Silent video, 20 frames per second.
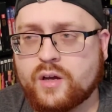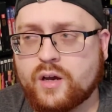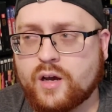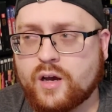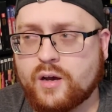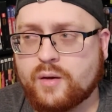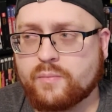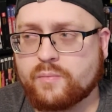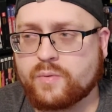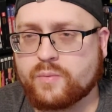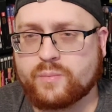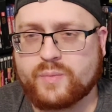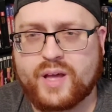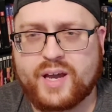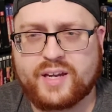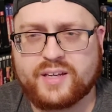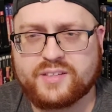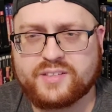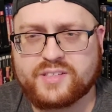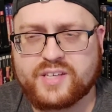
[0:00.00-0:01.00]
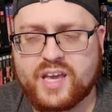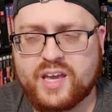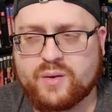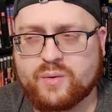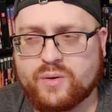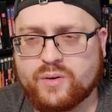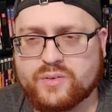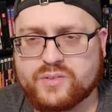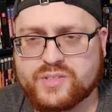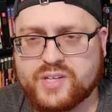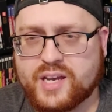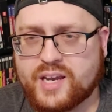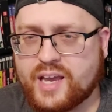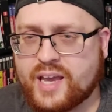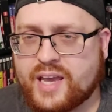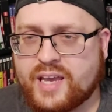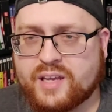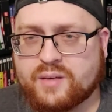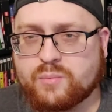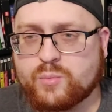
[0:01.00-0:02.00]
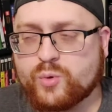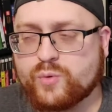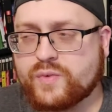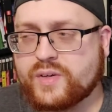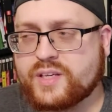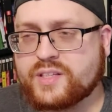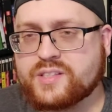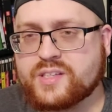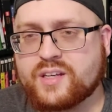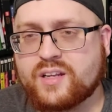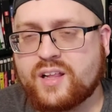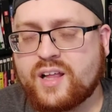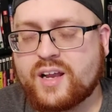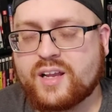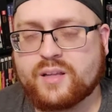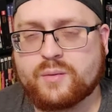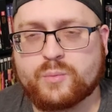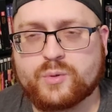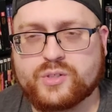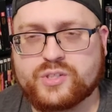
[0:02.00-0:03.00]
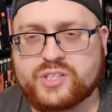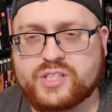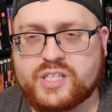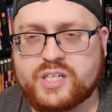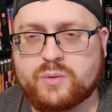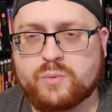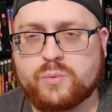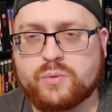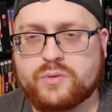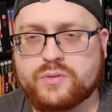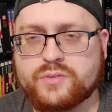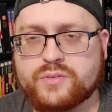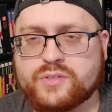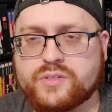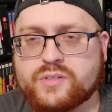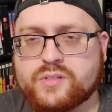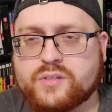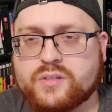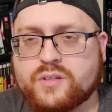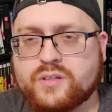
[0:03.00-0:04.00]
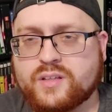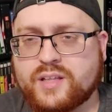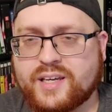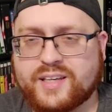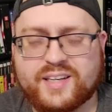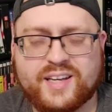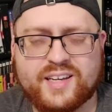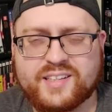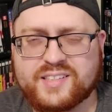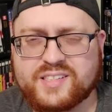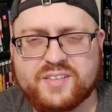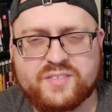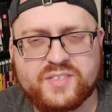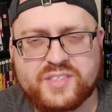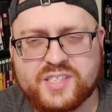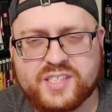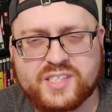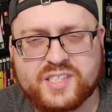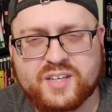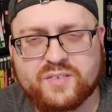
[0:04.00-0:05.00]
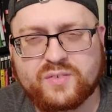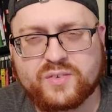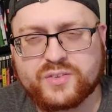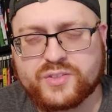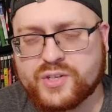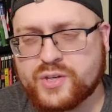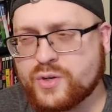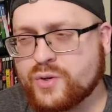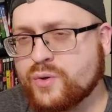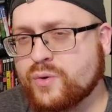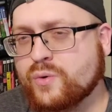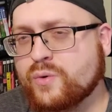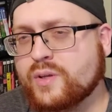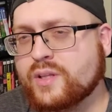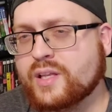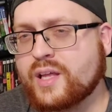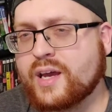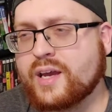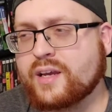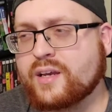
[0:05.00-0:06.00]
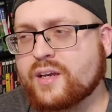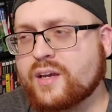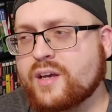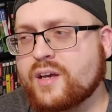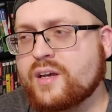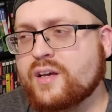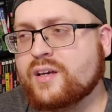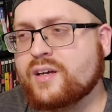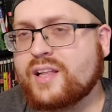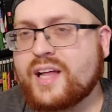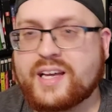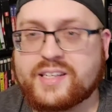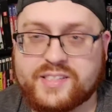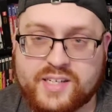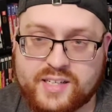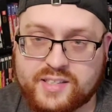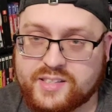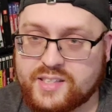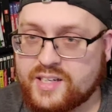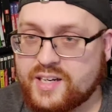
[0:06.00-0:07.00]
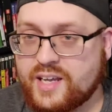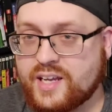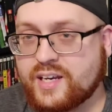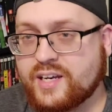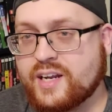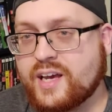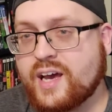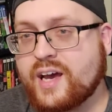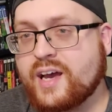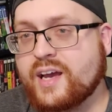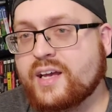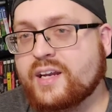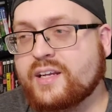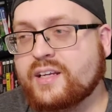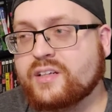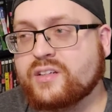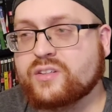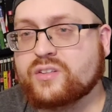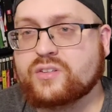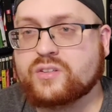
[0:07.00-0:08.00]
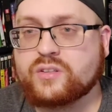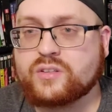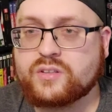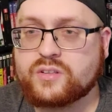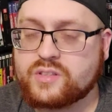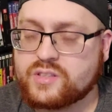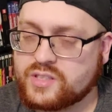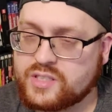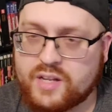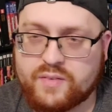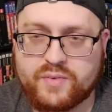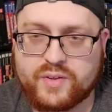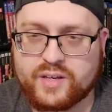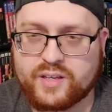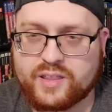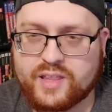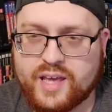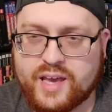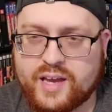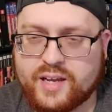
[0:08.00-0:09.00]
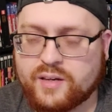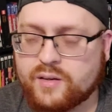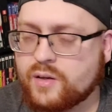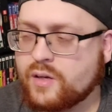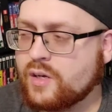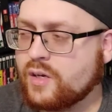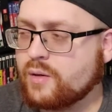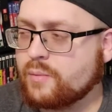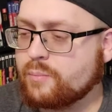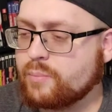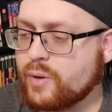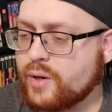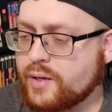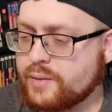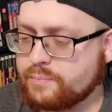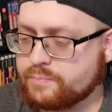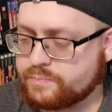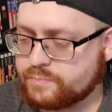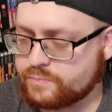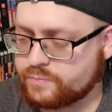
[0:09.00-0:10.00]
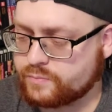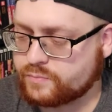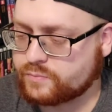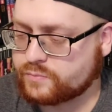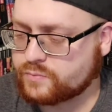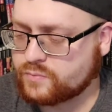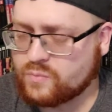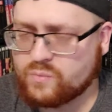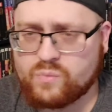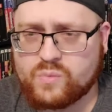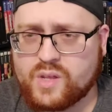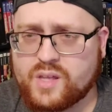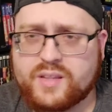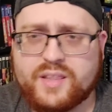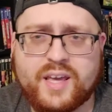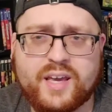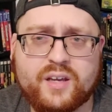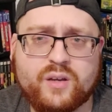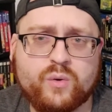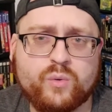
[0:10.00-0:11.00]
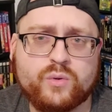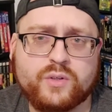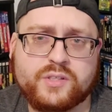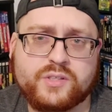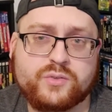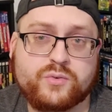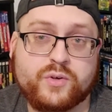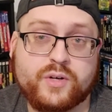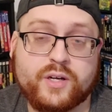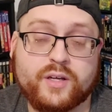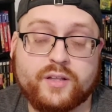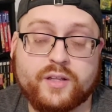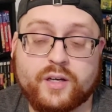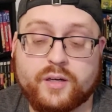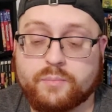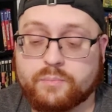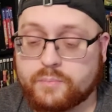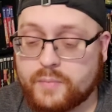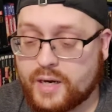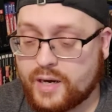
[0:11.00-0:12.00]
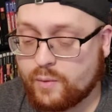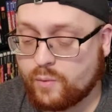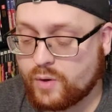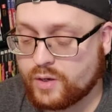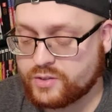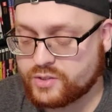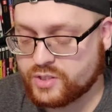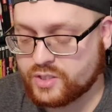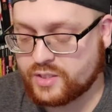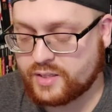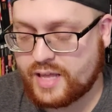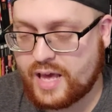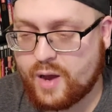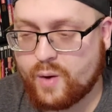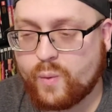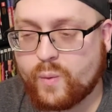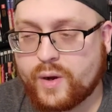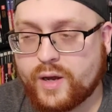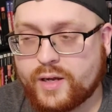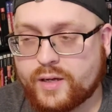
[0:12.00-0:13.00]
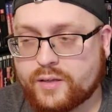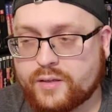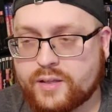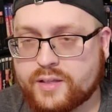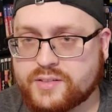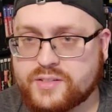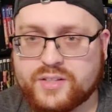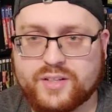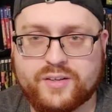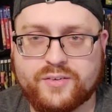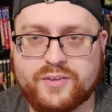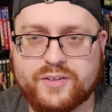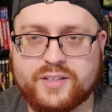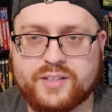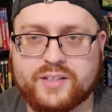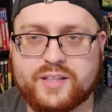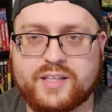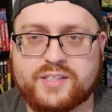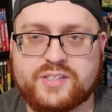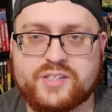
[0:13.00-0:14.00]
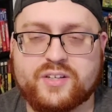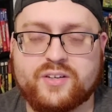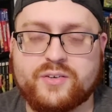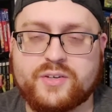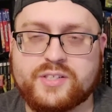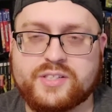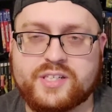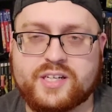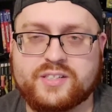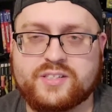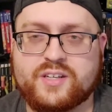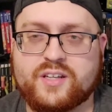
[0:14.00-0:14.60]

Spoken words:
from Lionsgate where it was, like, 8 movies, and a lot of them were sequels. Like 976 Evil 2 and, like, Class 1999 and stuff like that. But they had Ghoulies 3 on there, and I watched it that way. That's the only reason I